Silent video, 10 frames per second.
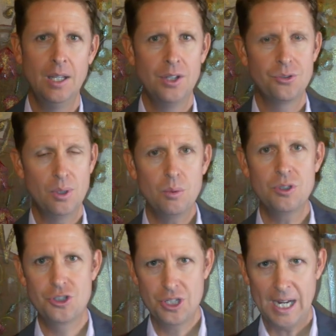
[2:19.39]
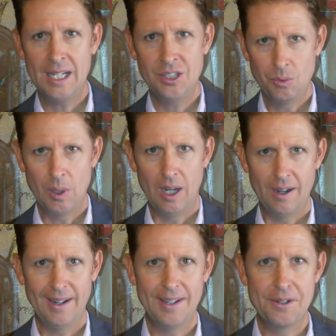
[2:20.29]
So it was
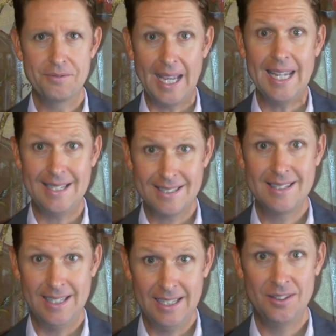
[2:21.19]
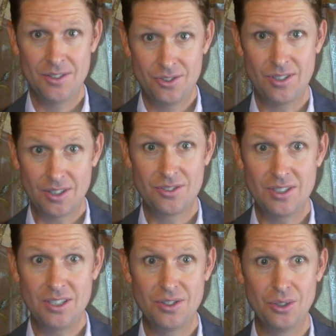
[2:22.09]
January of
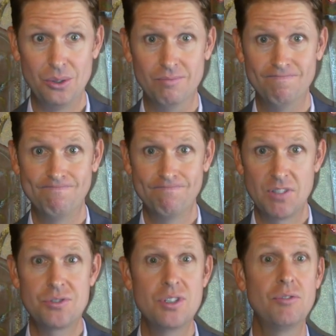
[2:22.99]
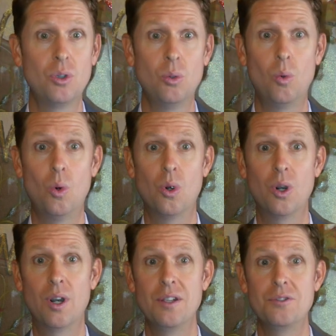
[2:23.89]
1862. The Civil
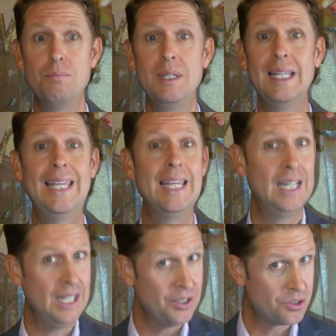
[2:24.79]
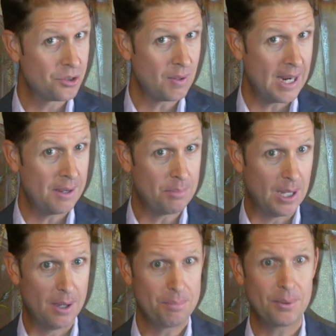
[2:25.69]
War is beginning to ramp
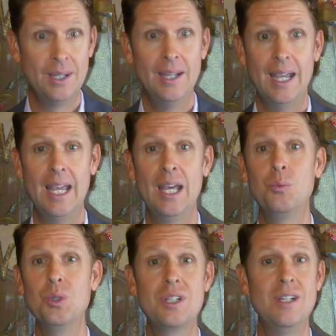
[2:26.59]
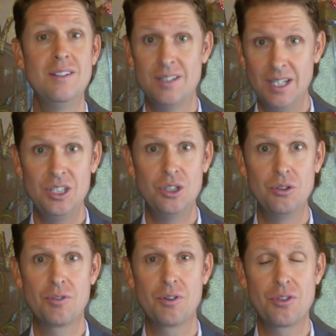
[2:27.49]
up and would
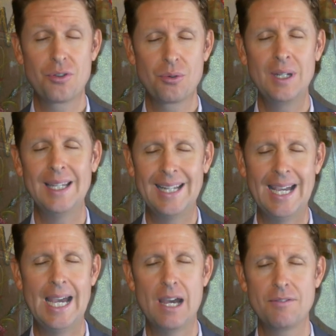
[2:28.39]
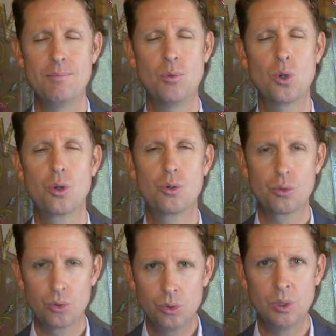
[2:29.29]
continue for 3.5 more
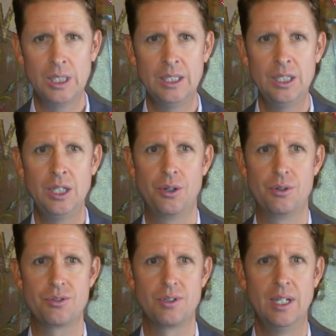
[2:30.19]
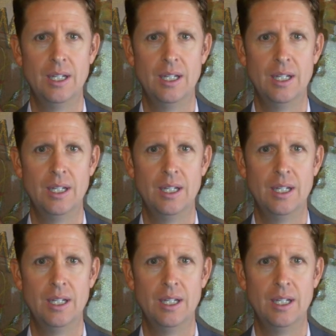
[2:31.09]
grueling years.